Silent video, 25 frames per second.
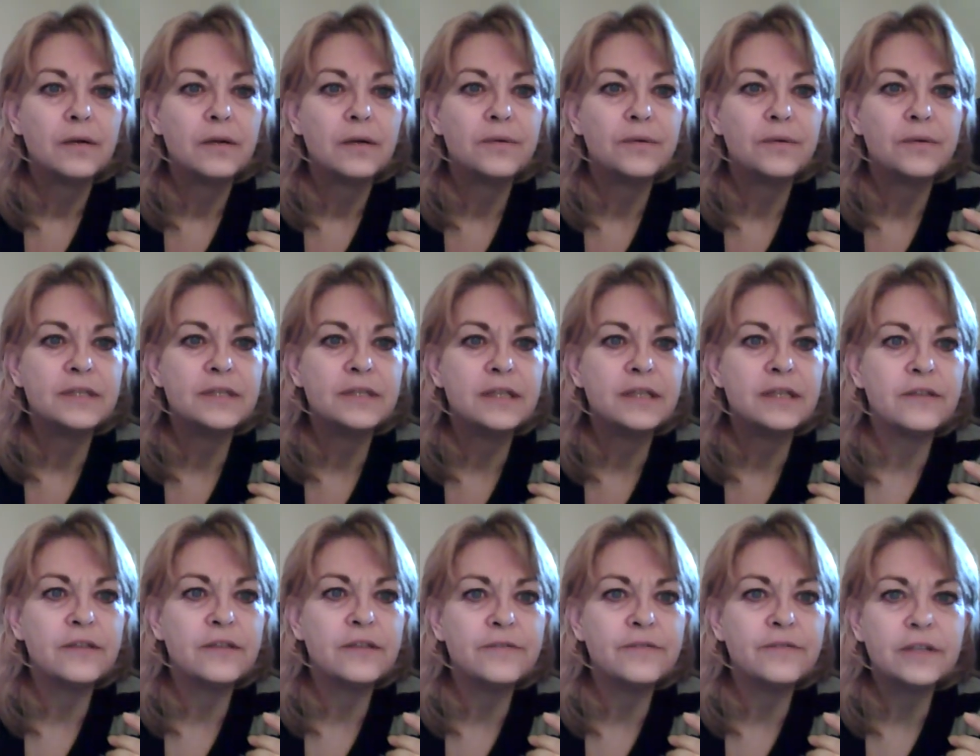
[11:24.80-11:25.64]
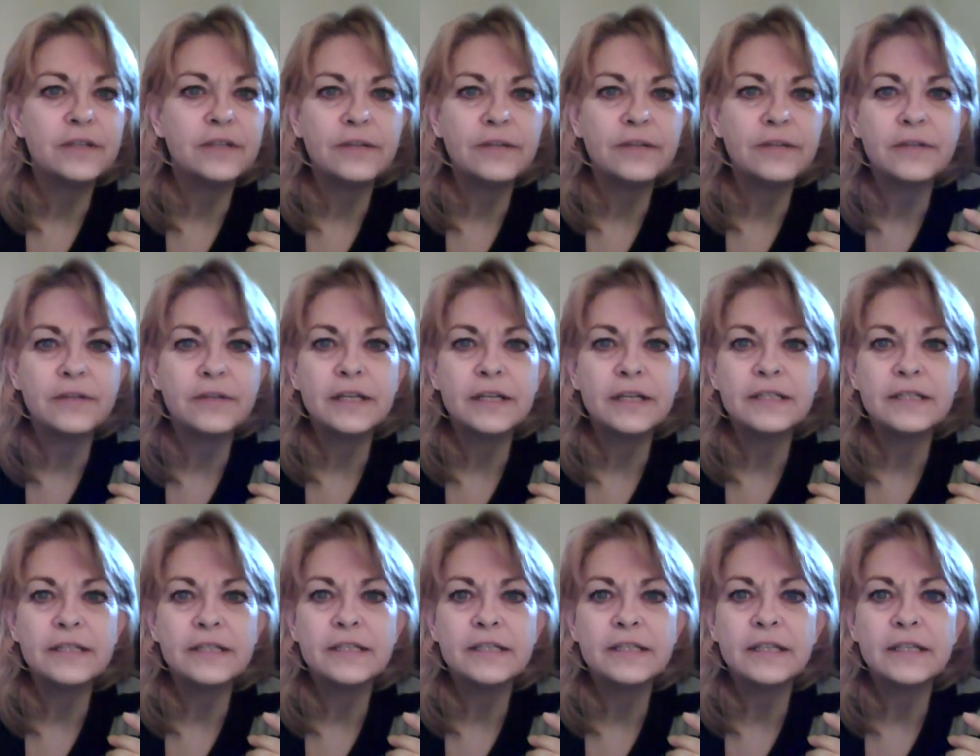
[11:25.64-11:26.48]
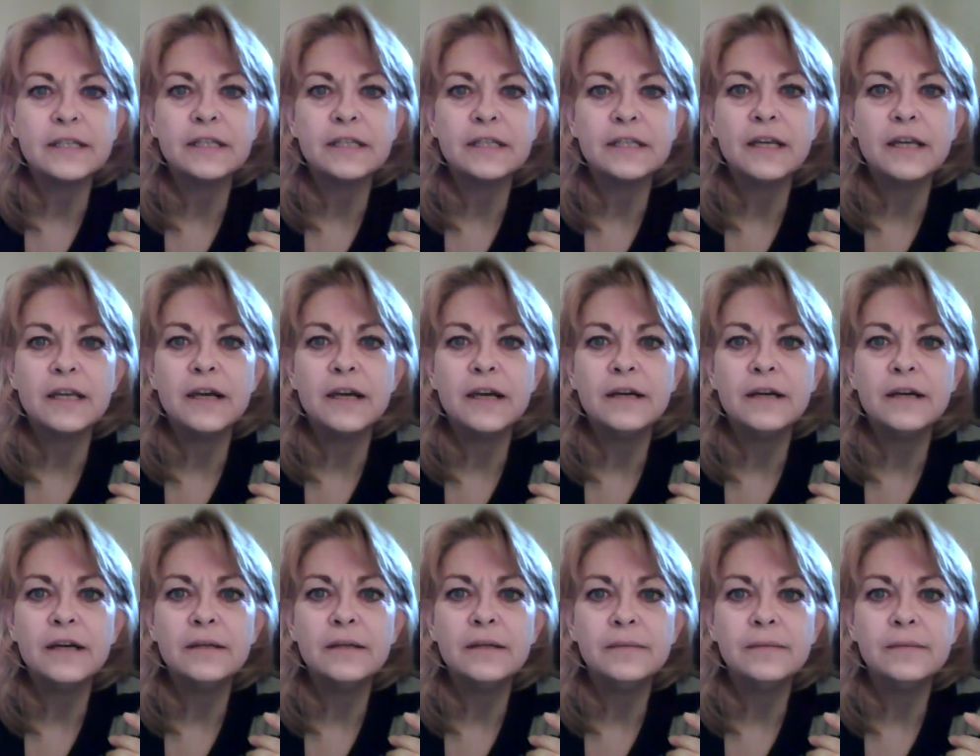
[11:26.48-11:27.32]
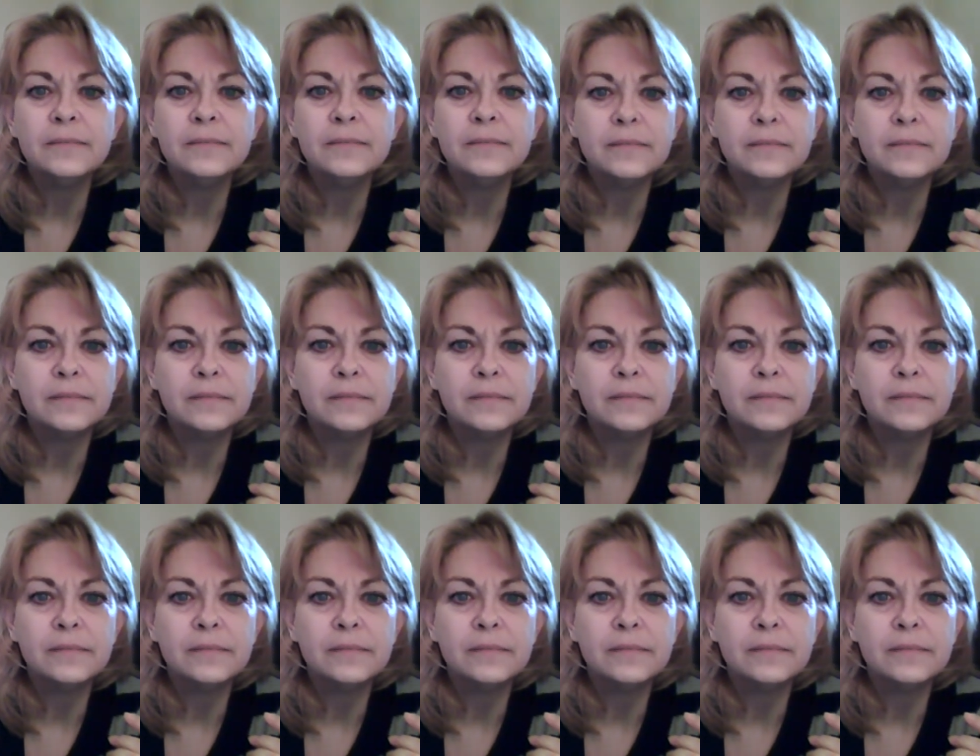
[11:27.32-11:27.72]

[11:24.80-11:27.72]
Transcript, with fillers: what's another video that I've seen? Um,